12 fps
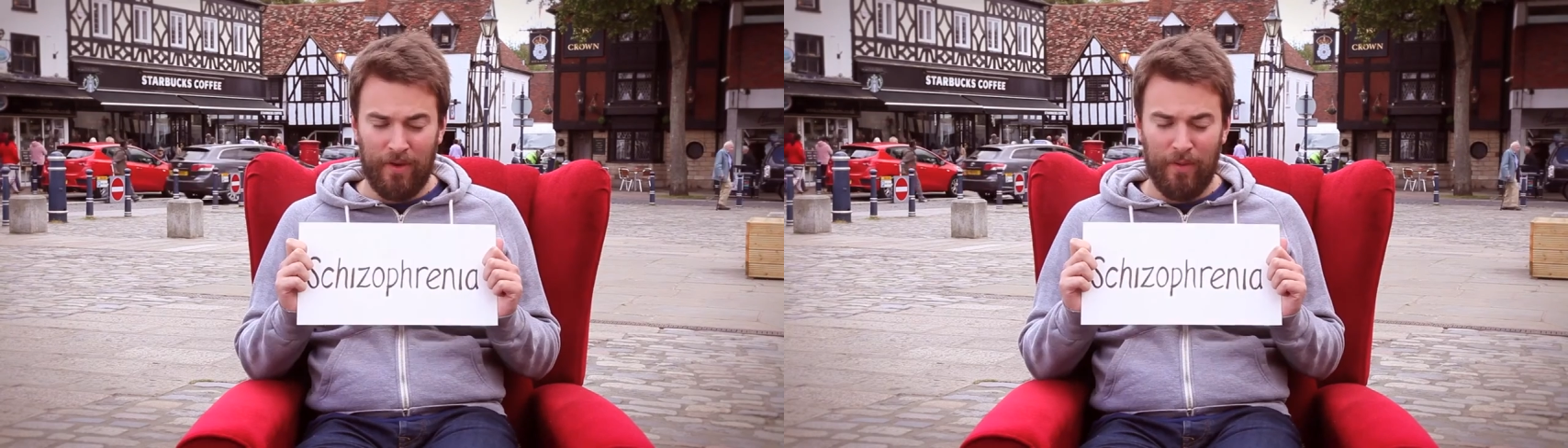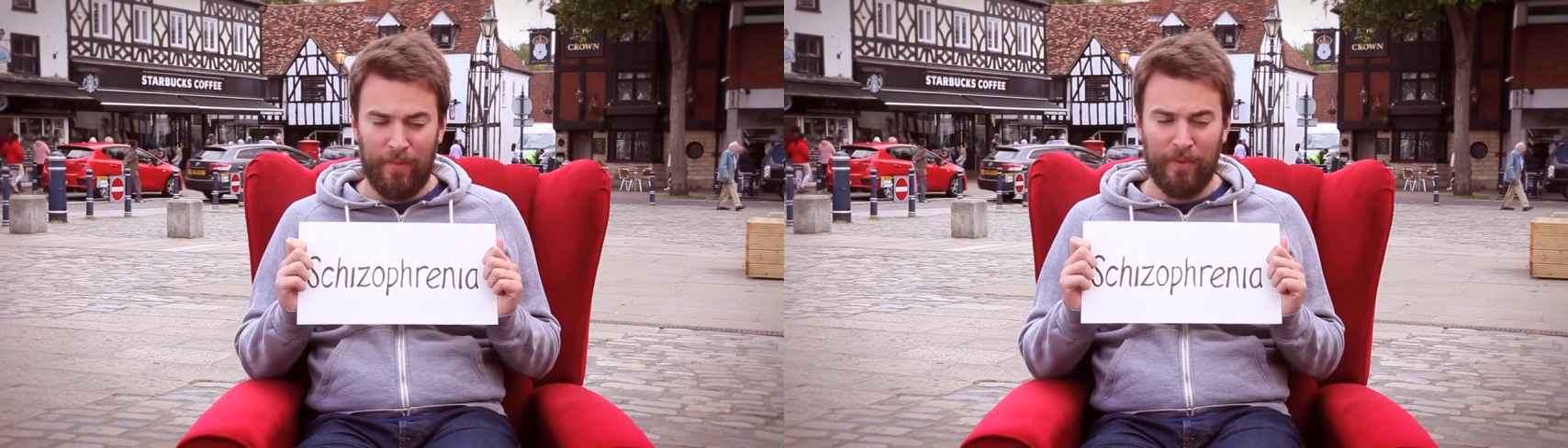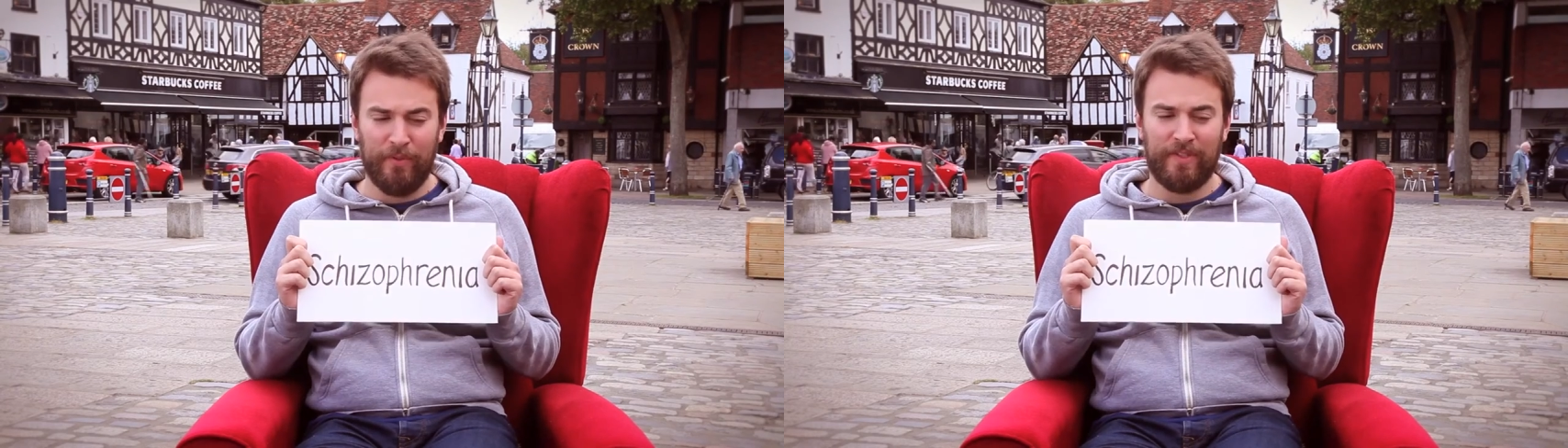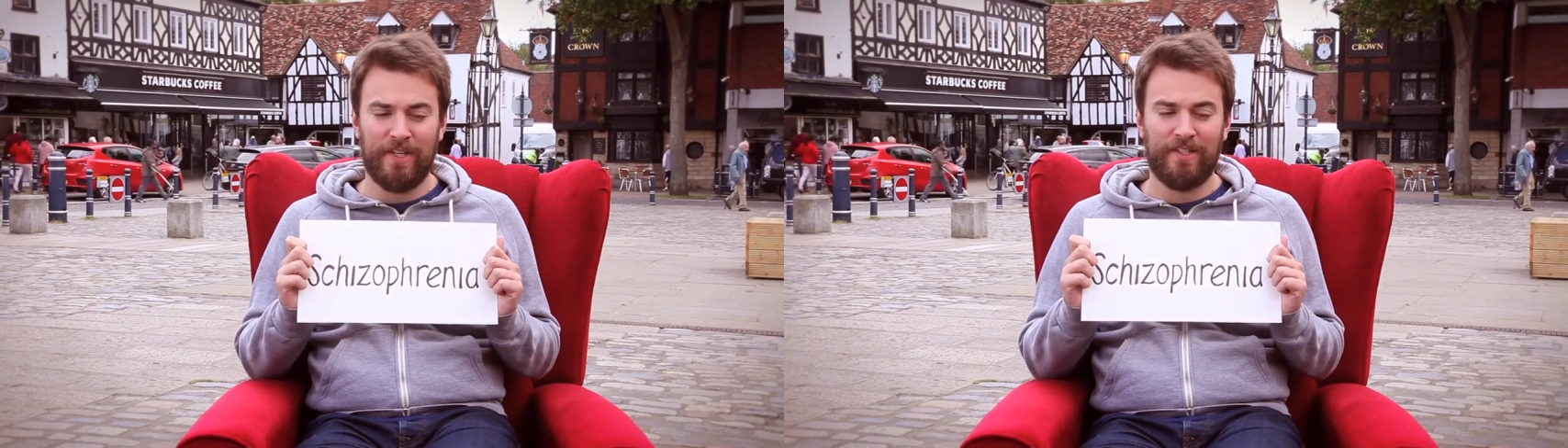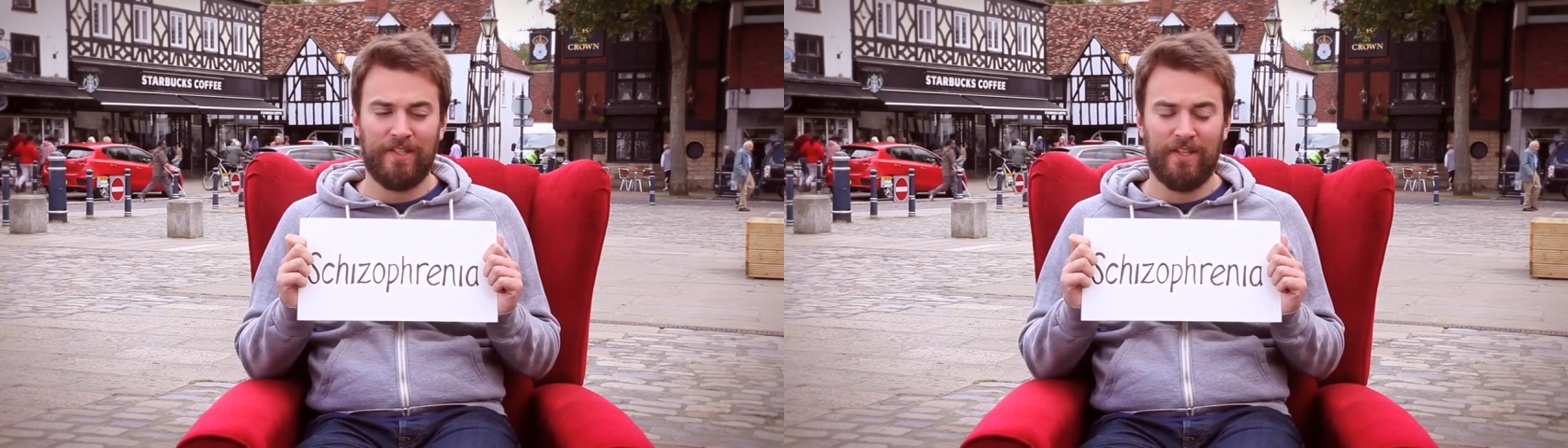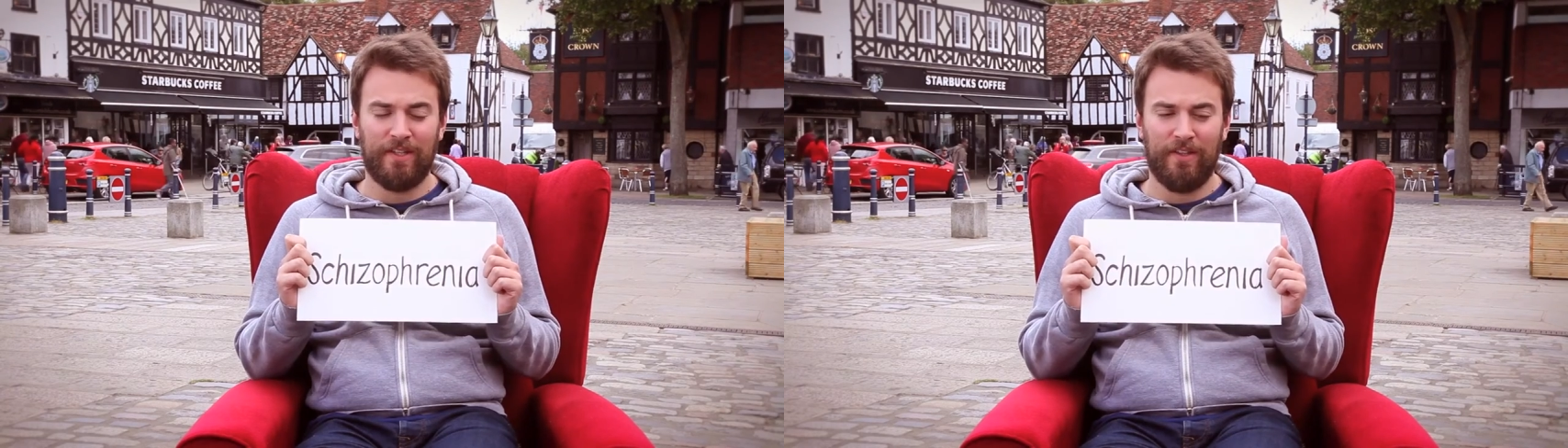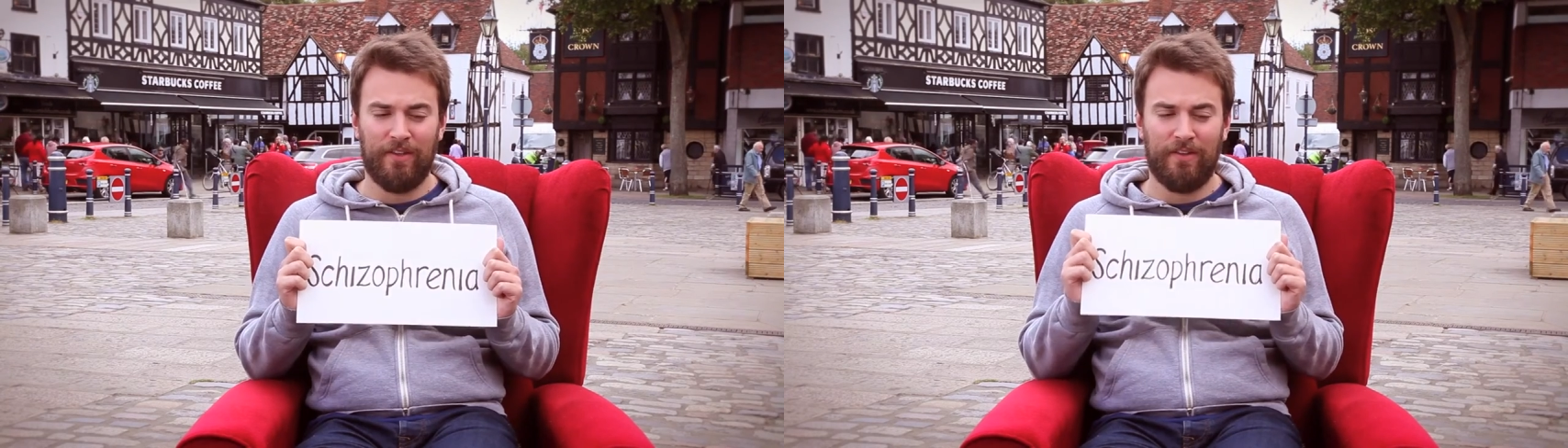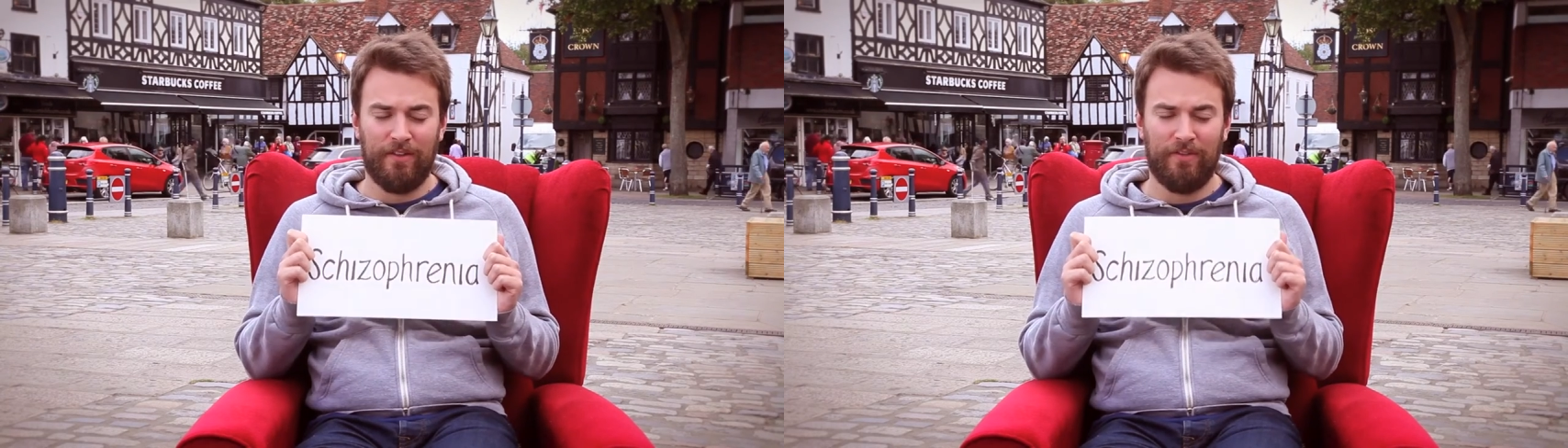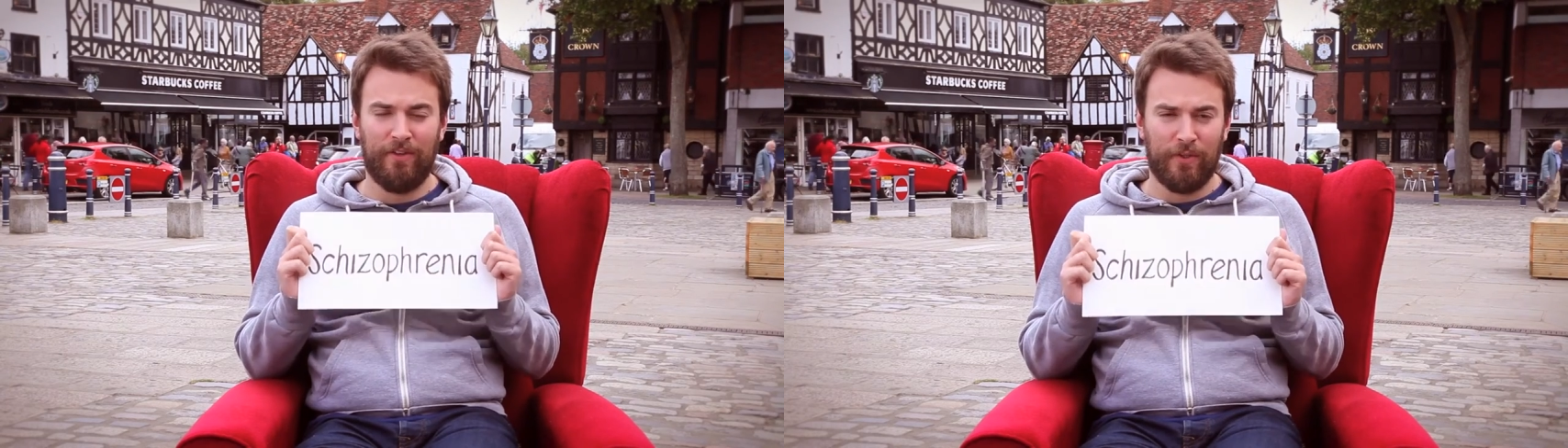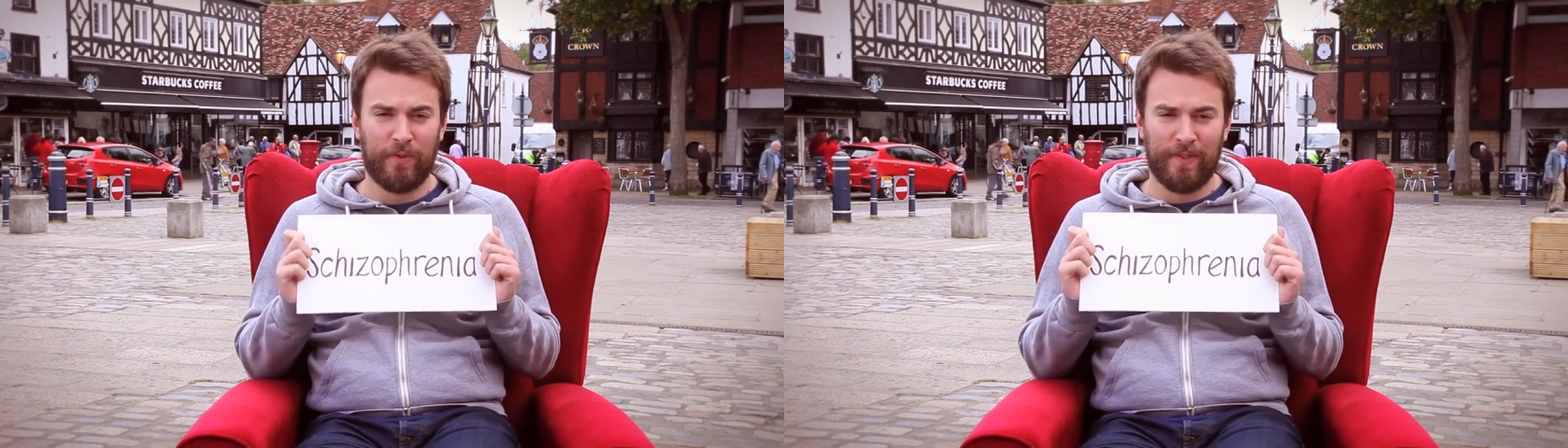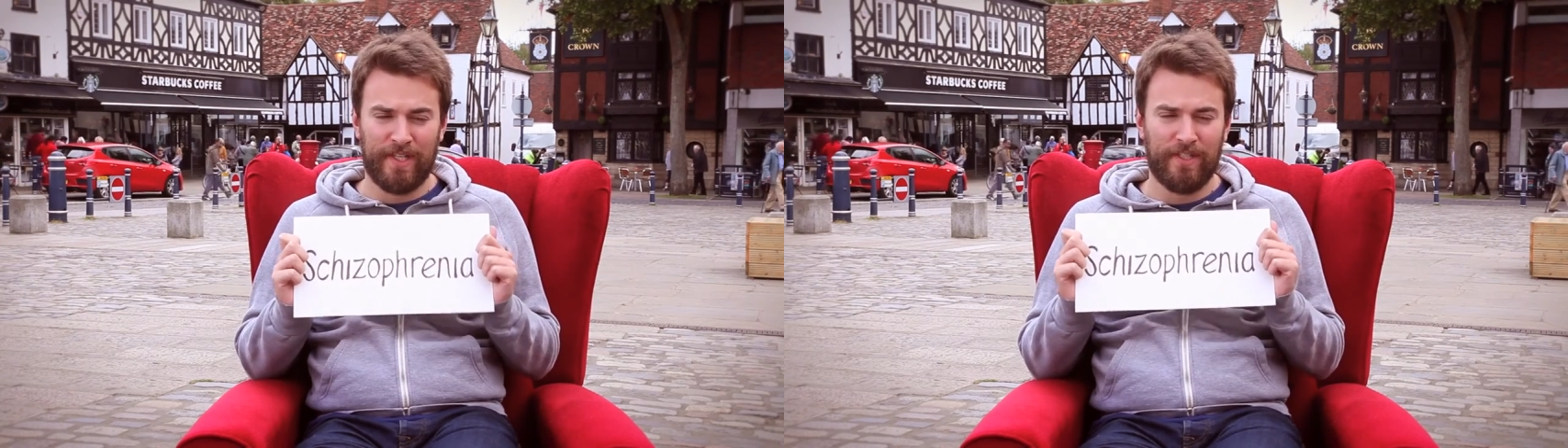But people tend to think that those with